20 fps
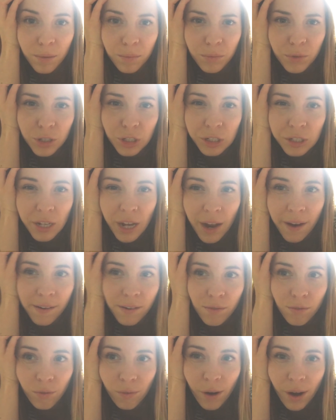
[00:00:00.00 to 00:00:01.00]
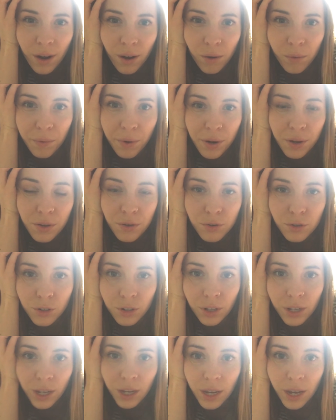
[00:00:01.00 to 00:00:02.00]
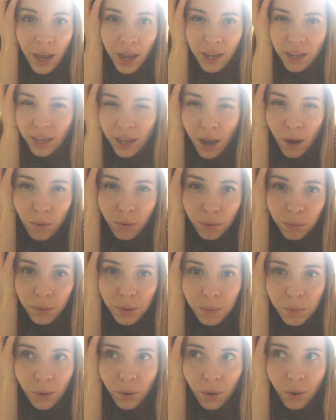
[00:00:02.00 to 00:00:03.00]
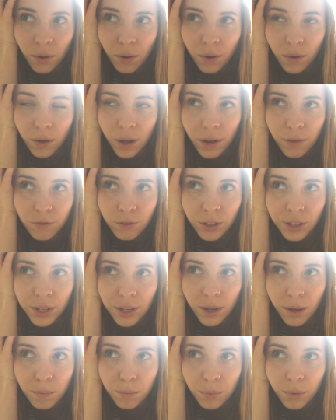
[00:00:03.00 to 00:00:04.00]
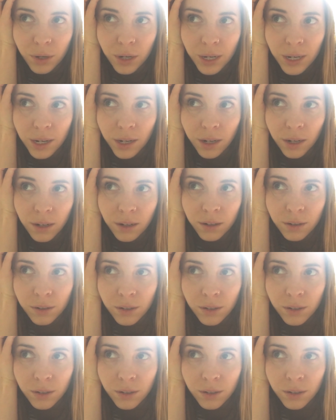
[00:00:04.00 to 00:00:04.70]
which is kind of rare. We're usually hanging out with people. I feel like I'm pretty